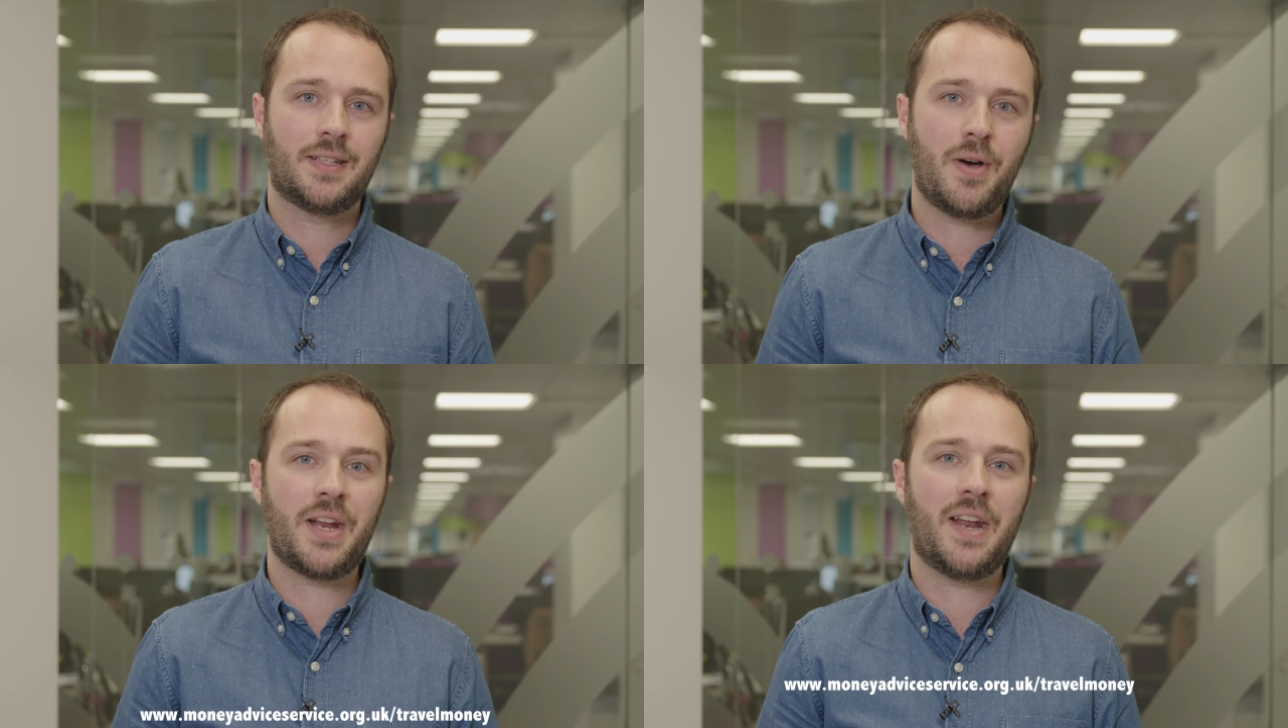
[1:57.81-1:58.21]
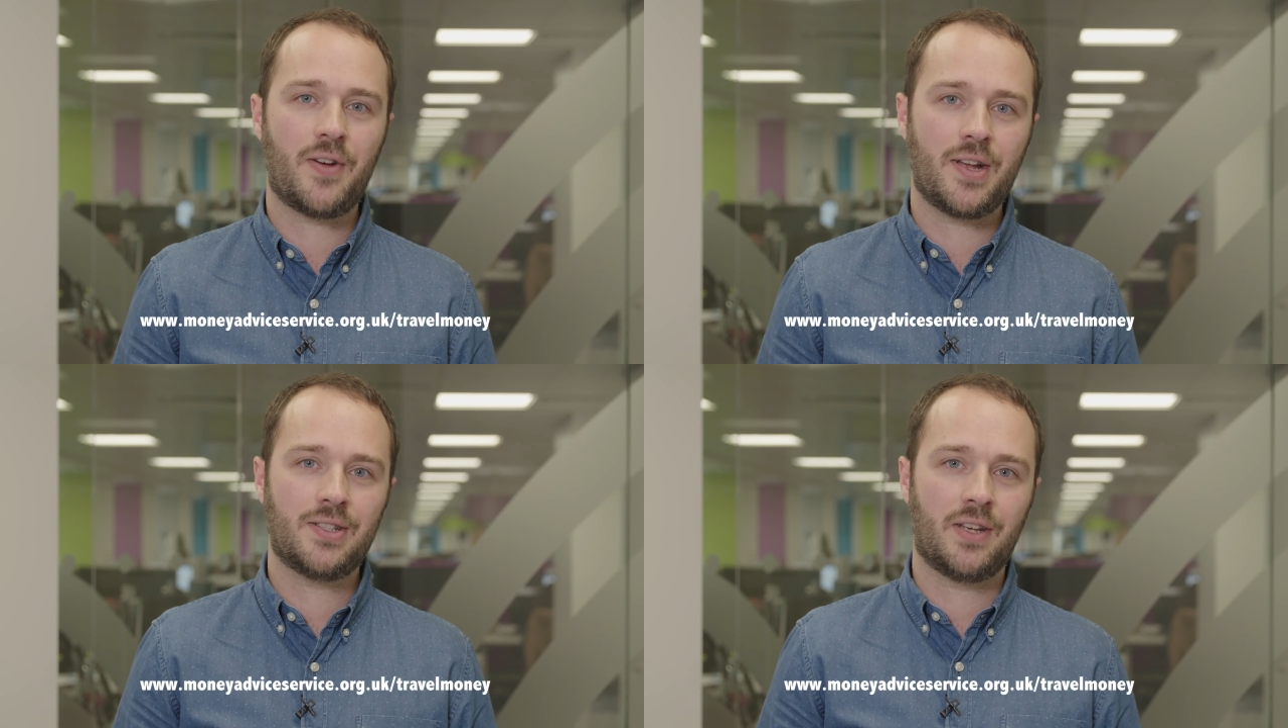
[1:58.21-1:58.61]

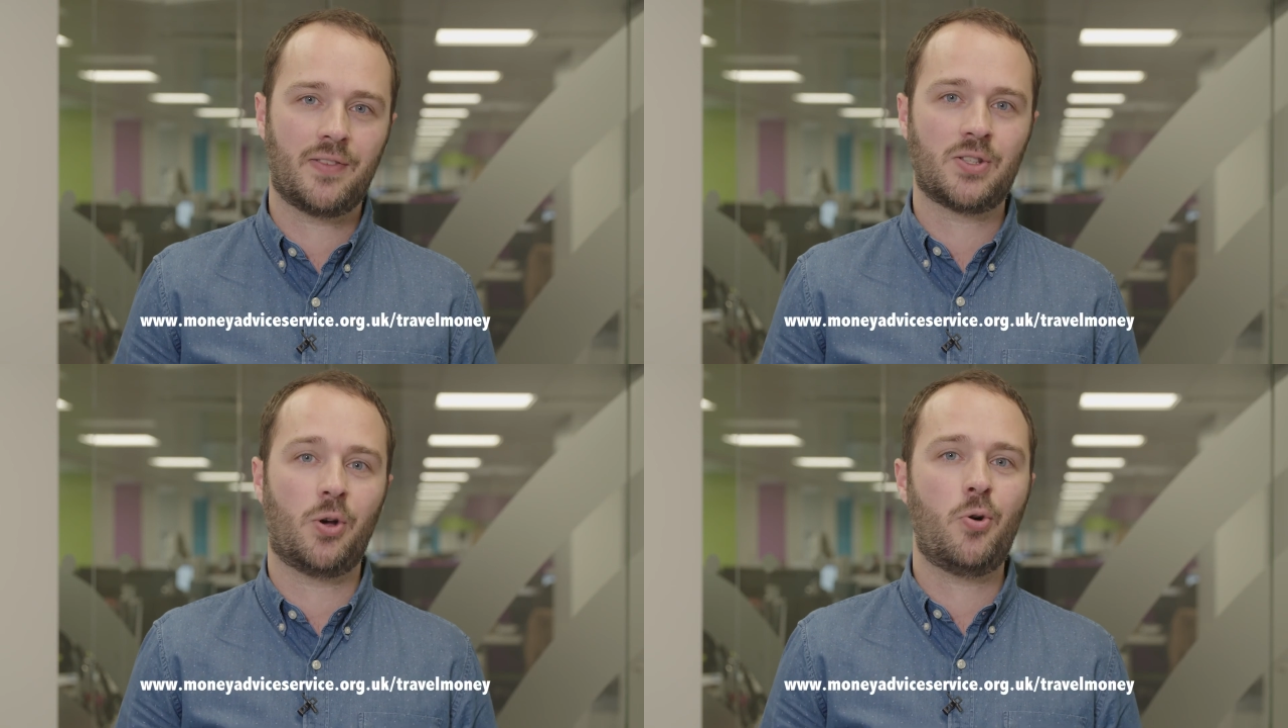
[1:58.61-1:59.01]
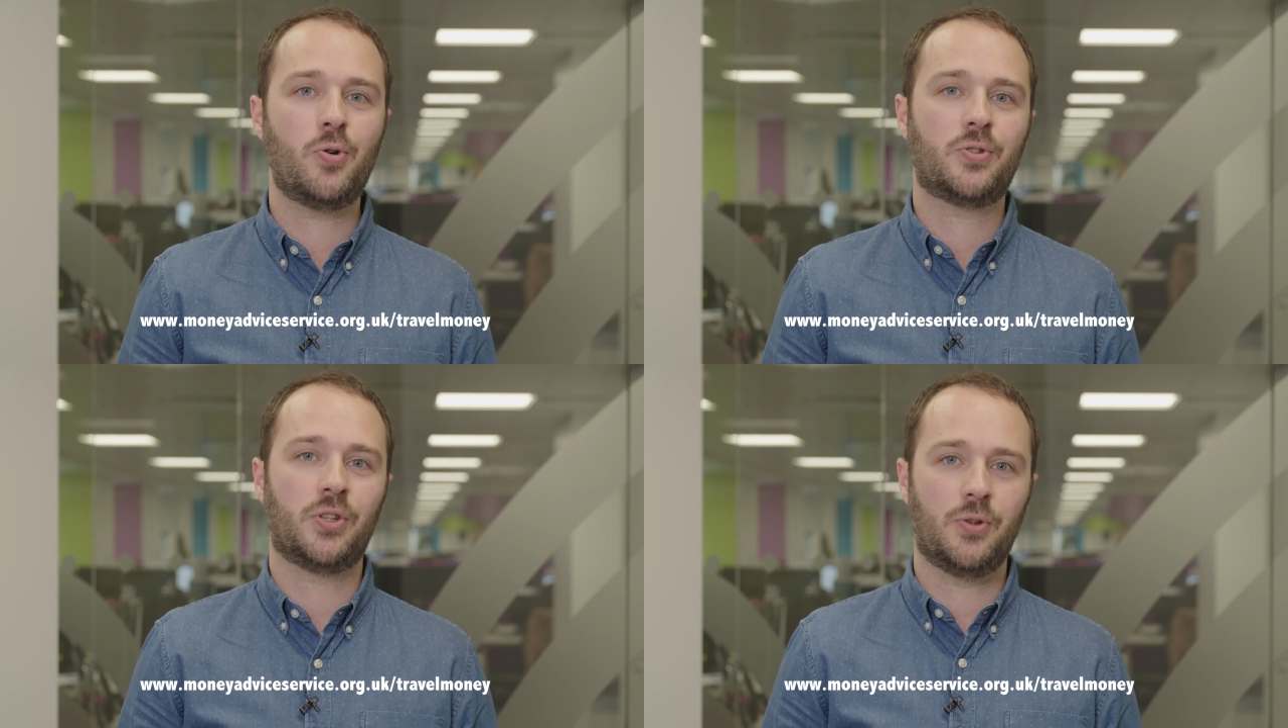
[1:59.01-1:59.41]

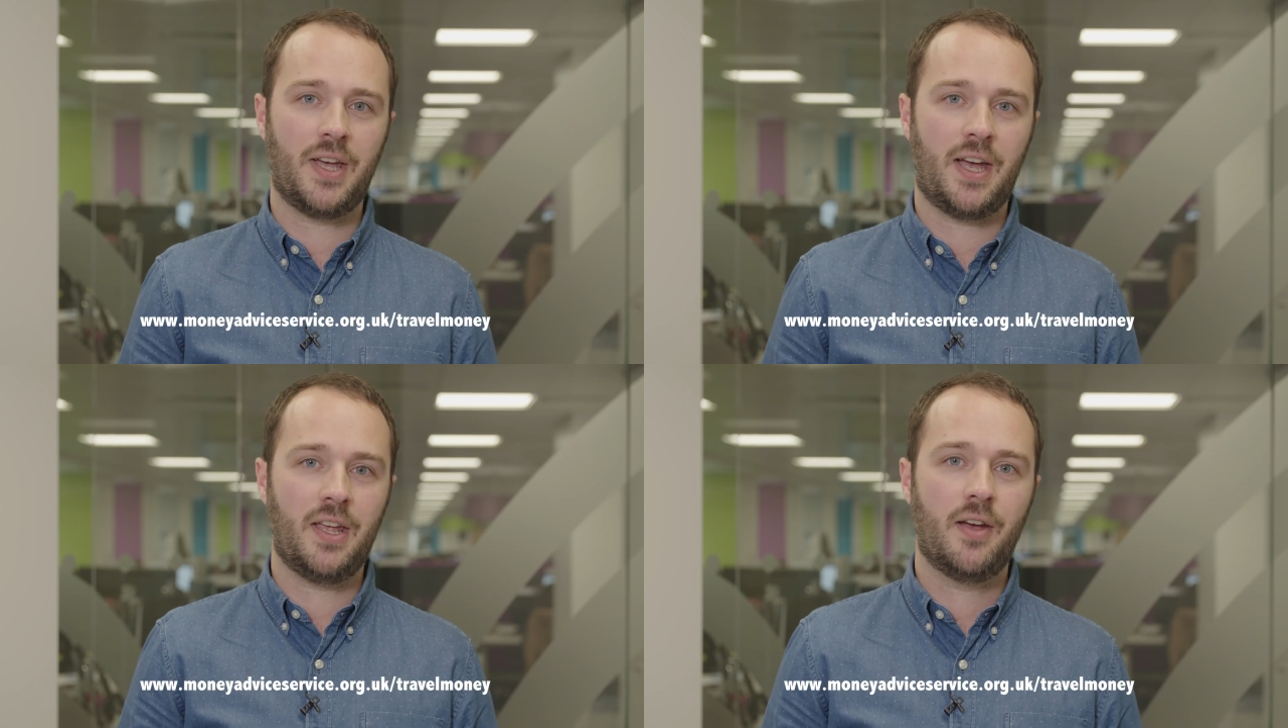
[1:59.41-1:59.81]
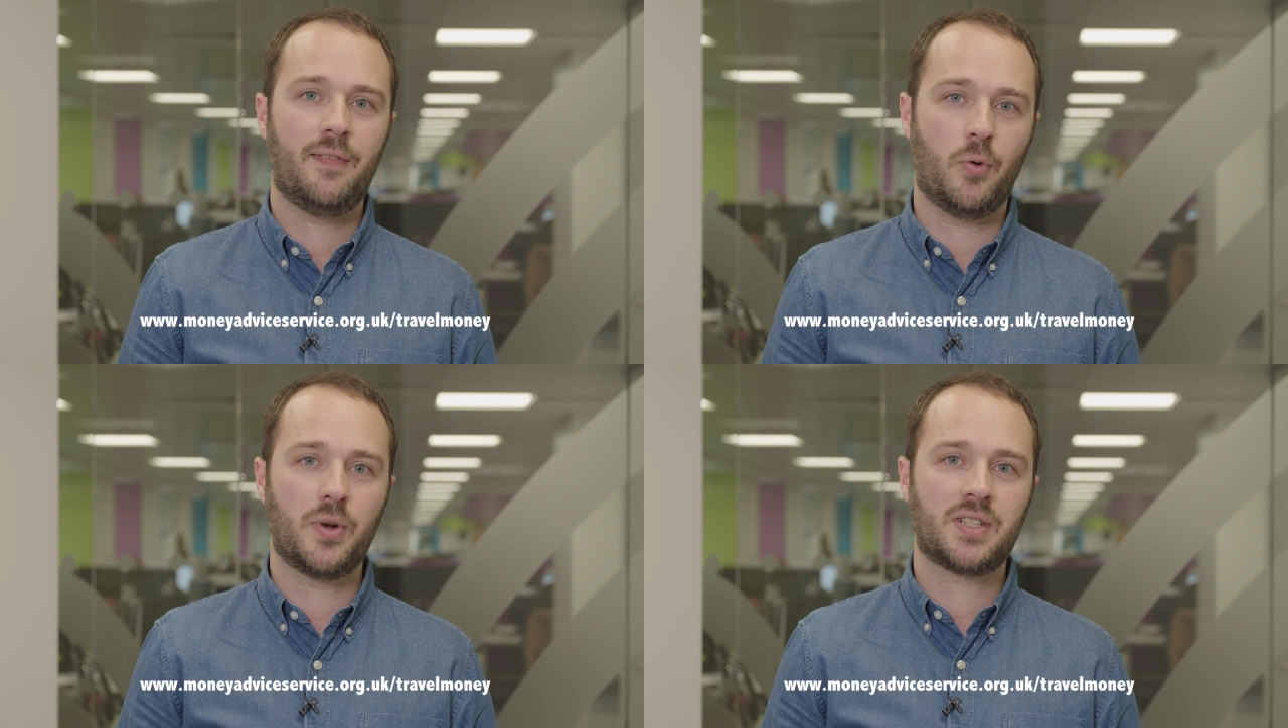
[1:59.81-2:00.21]

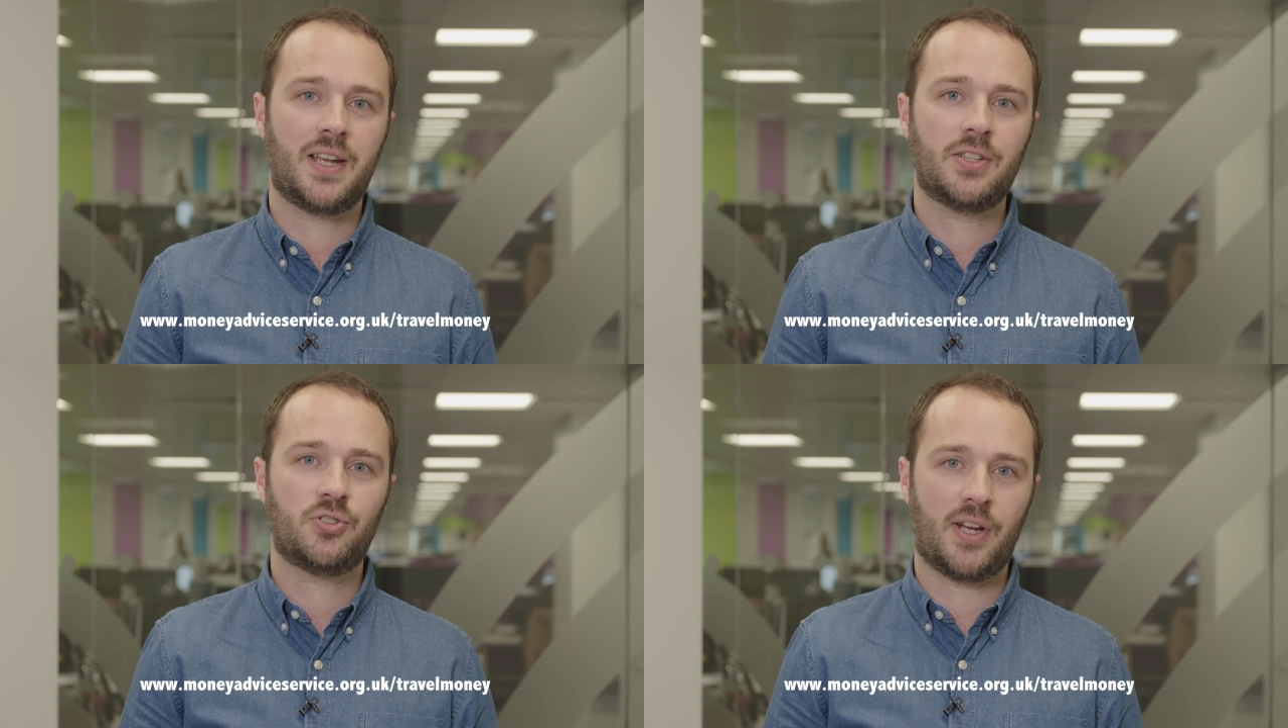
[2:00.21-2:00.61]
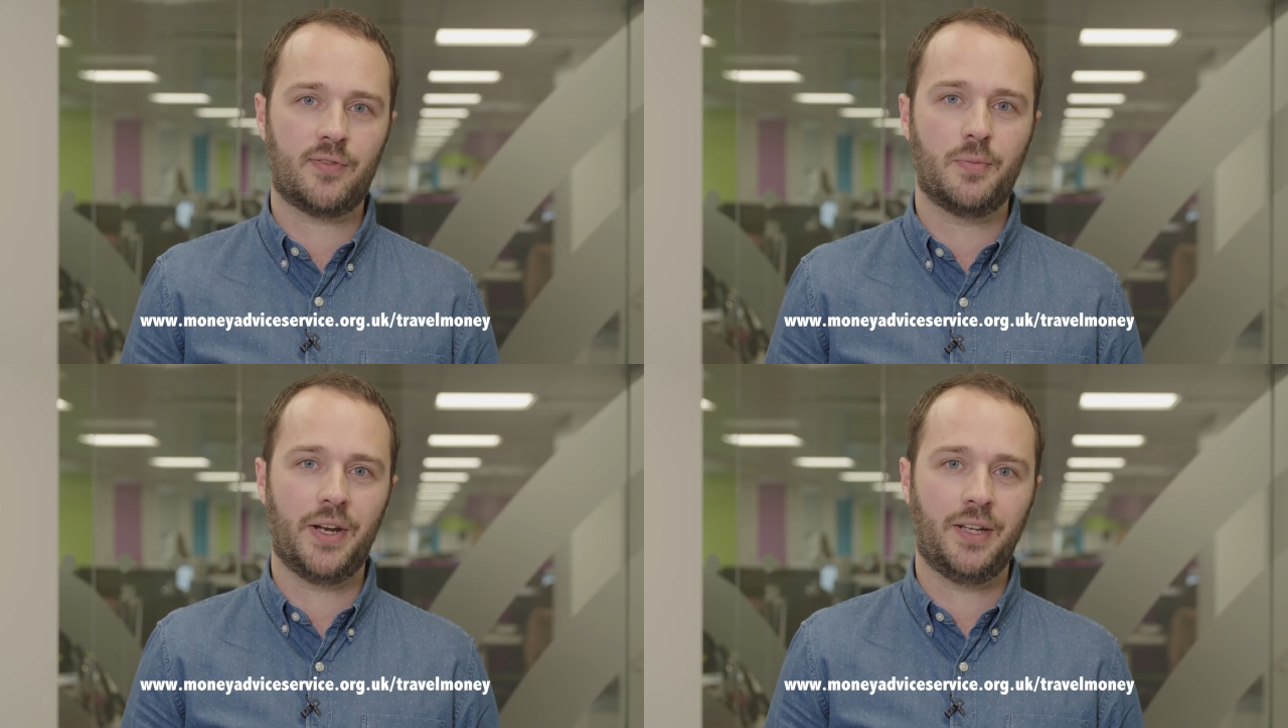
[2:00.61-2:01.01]

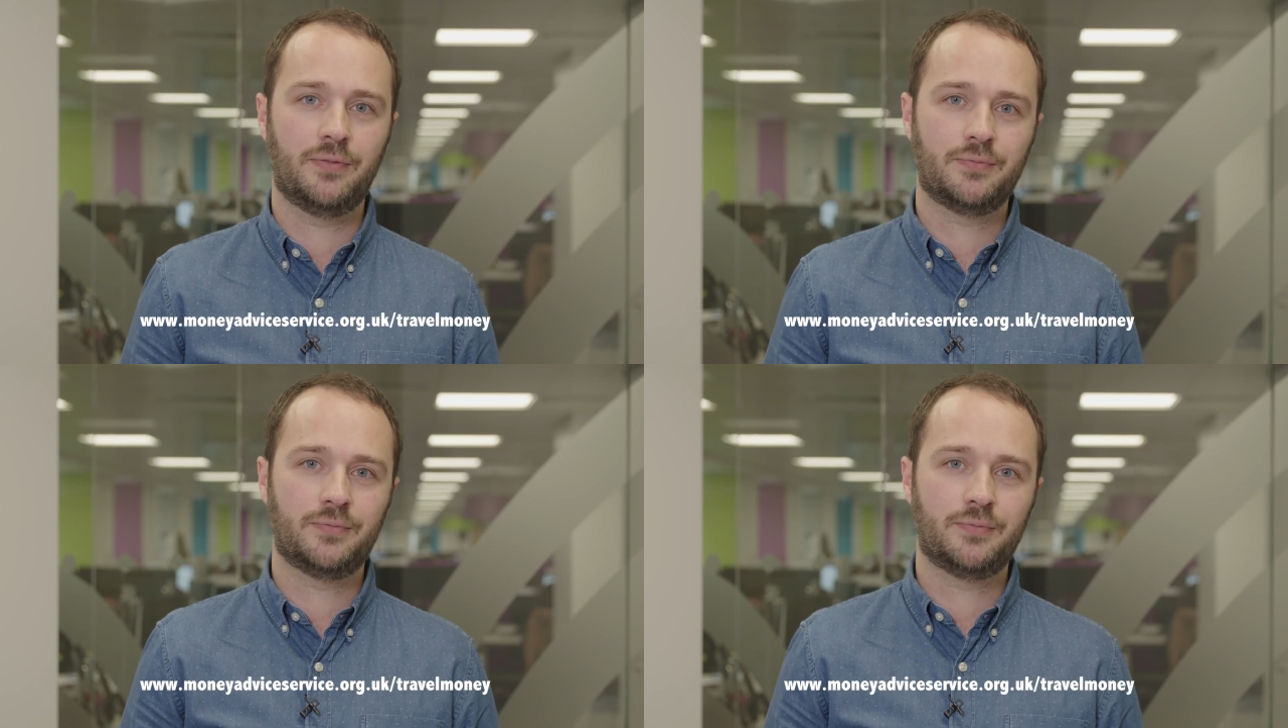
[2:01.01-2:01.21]
moneyadviceservice.org.uk/travelmoney.